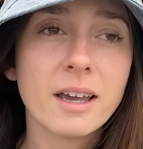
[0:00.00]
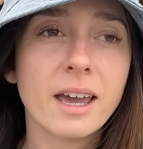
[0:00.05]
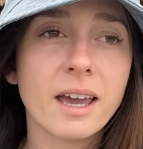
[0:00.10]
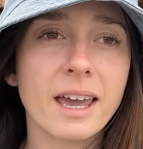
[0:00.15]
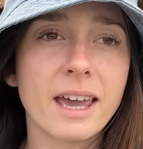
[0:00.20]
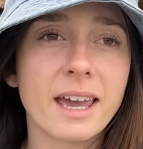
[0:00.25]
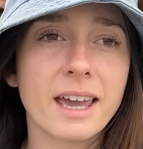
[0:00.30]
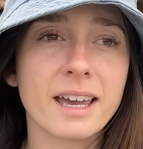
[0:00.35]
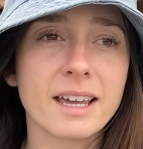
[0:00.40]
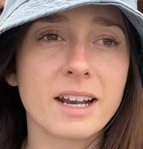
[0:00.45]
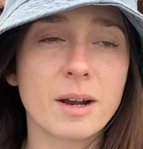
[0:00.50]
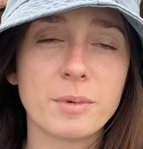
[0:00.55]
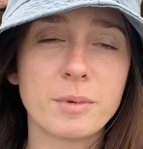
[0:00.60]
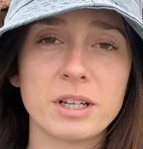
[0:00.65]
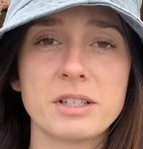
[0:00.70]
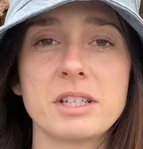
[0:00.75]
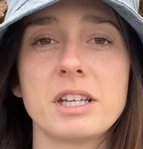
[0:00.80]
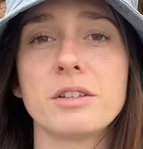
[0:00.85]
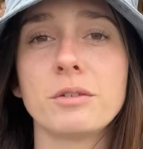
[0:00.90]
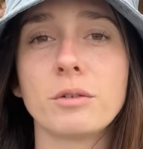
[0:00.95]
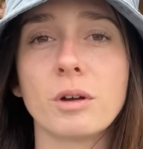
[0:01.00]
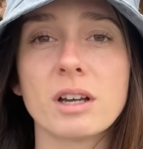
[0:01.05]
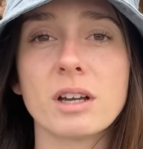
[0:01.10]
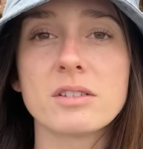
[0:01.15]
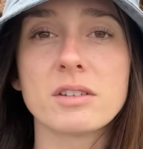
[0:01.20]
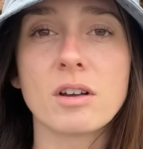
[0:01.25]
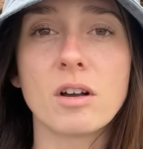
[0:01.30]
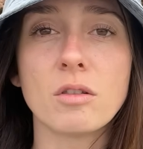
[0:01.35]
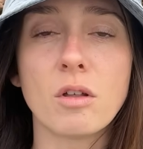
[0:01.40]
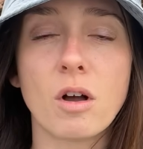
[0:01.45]
And I'm going to take you guys
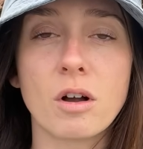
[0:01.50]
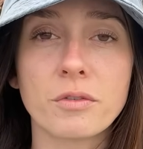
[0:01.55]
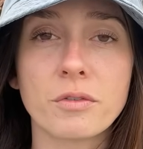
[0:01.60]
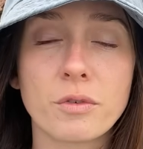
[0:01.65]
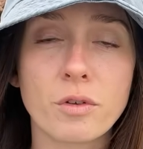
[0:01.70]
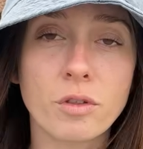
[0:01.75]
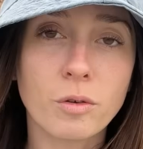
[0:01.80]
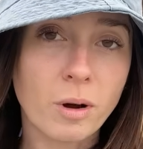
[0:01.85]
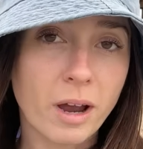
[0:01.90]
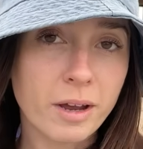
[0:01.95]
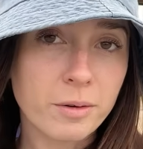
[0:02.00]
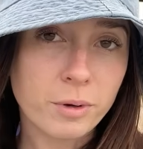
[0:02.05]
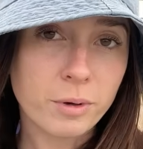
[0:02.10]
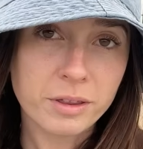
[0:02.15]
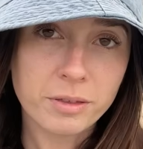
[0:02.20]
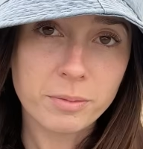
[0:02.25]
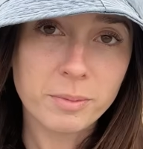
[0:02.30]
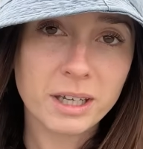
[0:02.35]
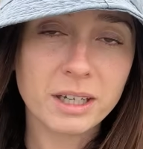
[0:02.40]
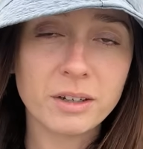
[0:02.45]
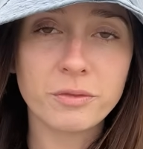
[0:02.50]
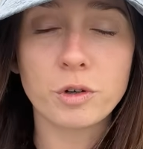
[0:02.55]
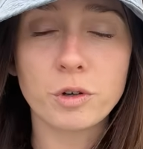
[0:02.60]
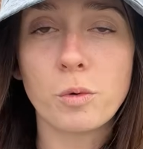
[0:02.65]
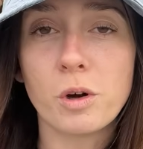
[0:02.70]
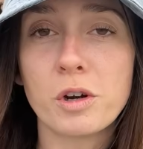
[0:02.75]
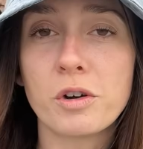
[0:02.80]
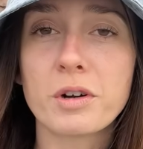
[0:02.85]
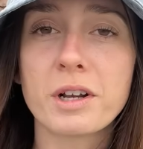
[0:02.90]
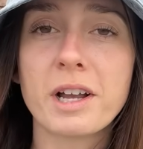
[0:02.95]
along for the ride with me. If you're
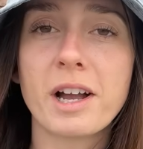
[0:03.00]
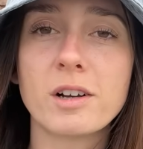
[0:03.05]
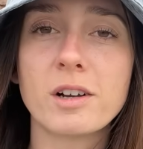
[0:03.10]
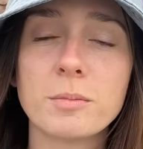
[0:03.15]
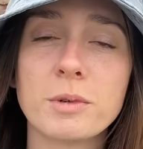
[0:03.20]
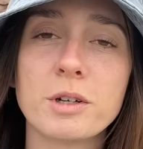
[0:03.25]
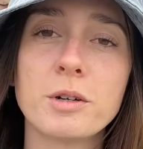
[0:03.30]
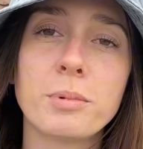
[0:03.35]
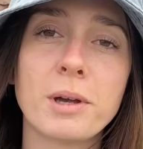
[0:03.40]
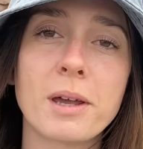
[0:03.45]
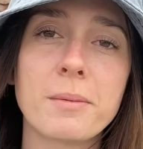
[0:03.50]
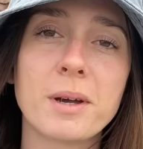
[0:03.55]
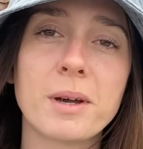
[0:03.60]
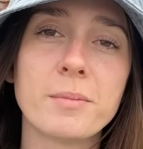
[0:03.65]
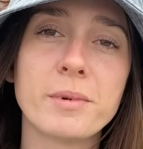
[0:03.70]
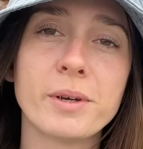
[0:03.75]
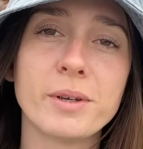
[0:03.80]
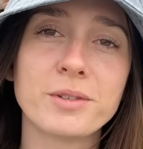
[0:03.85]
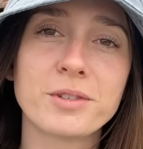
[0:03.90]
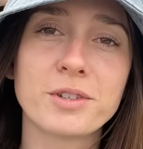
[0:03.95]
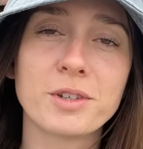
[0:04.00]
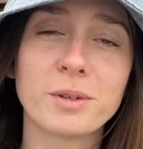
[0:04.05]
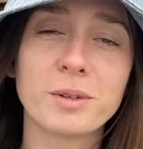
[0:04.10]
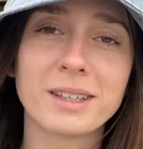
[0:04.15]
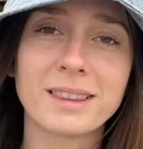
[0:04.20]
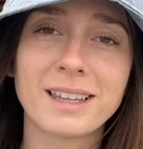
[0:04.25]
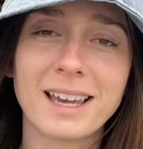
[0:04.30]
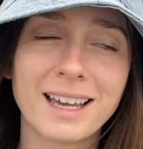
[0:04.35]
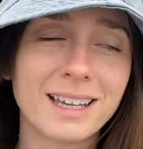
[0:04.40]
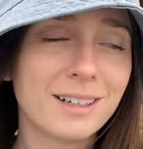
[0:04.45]
wondering how I'm going to pay my bills
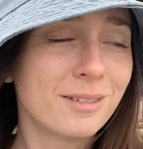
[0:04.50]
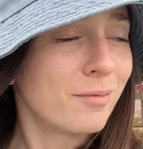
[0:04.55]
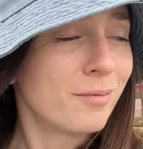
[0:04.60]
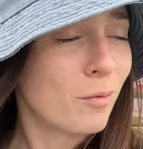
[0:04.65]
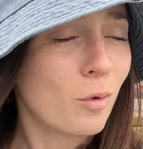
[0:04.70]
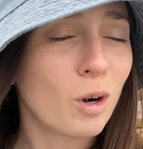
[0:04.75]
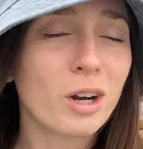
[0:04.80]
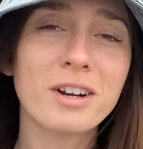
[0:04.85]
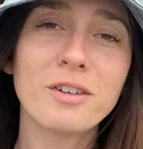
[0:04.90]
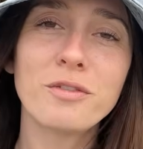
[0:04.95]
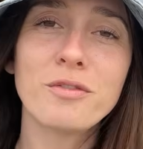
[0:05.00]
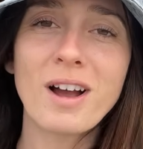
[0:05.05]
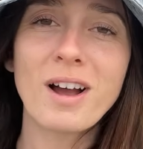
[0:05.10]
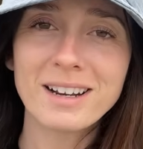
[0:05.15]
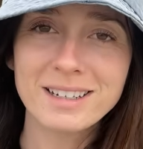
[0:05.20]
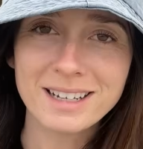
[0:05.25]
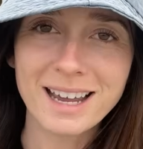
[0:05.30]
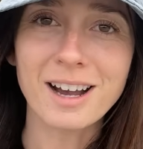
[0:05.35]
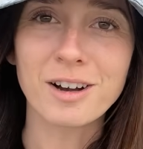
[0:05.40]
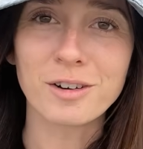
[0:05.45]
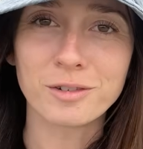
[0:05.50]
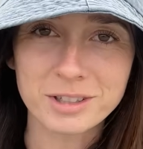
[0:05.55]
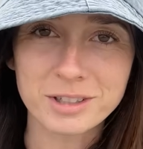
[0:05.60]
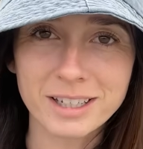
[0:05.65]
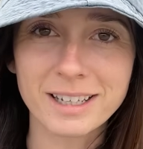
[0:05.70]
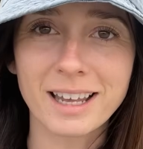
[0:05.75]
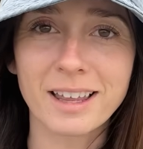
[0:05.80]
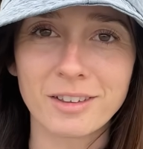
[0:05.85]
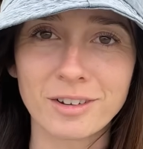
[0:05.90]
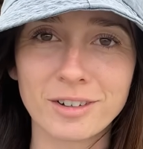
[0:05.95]
doing that, we're going to find out
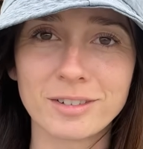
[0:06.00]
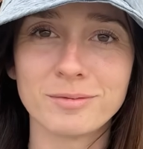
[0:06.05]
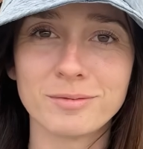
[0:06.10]
together.